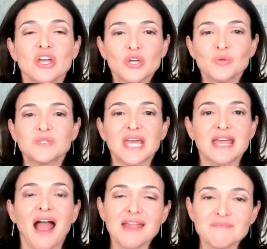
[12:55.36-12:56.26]
who
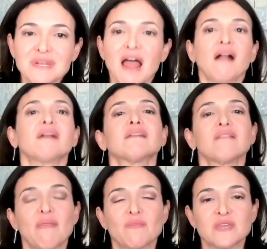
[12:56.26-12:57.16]
say, I am not going to
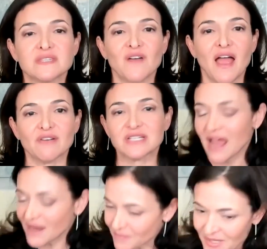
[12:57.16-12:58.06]
let this virus,
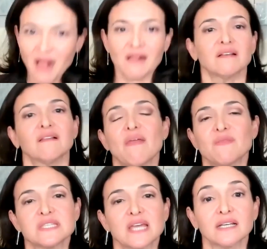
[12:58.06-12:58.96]
I am not going to let
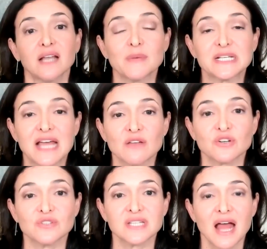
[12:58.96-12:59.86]
this economic
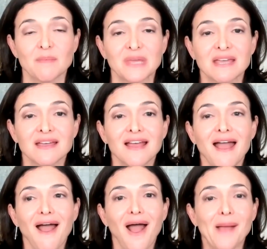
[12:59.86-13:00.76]
downturn stop me.
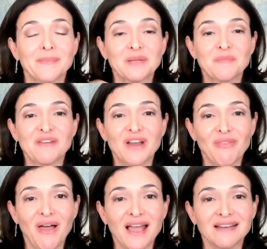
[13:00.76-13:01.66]
I'm going to pivot
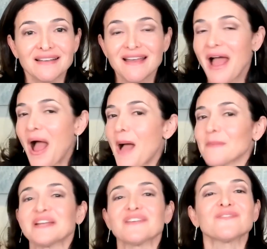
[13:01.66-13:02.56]
online.
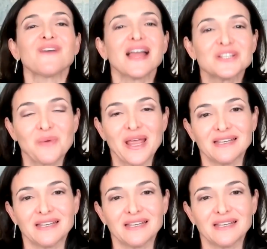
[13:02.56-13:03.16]
I'm going to find a way to